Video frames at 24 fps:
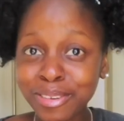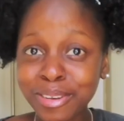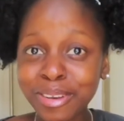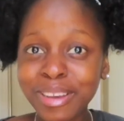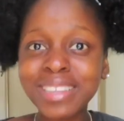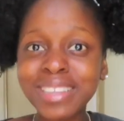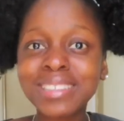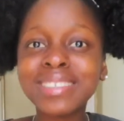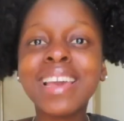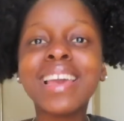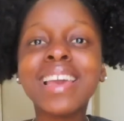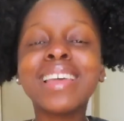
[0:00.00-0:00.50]
know,
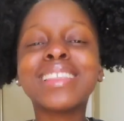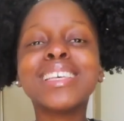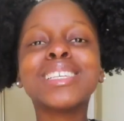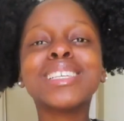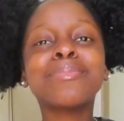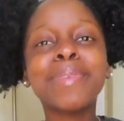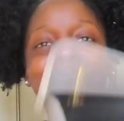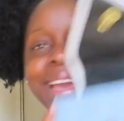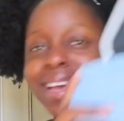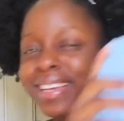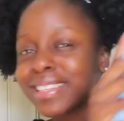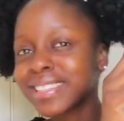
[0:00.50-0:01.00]
this
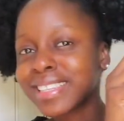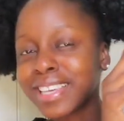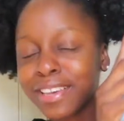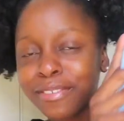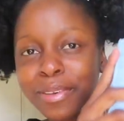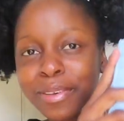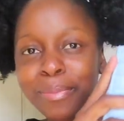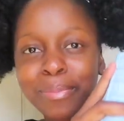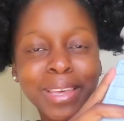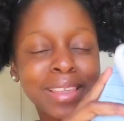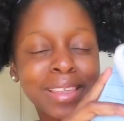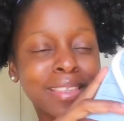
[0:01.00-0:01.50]
bag is
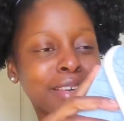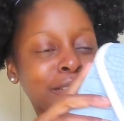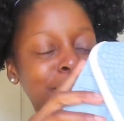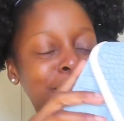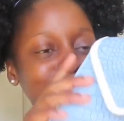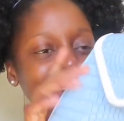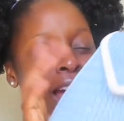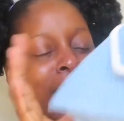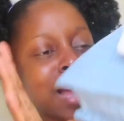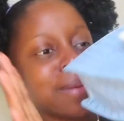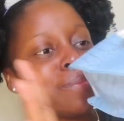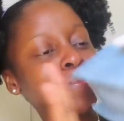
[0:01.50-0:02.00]
giving me the
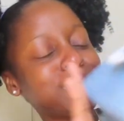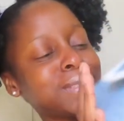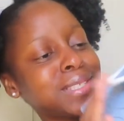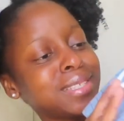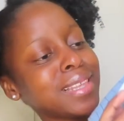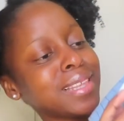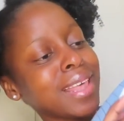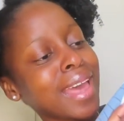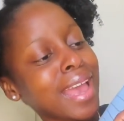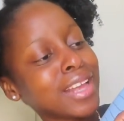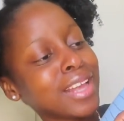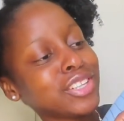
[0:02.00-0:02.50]
vibes
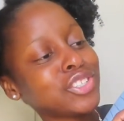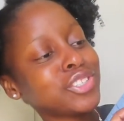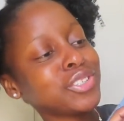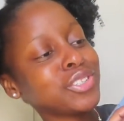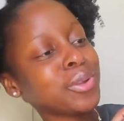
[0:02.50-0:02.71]
that,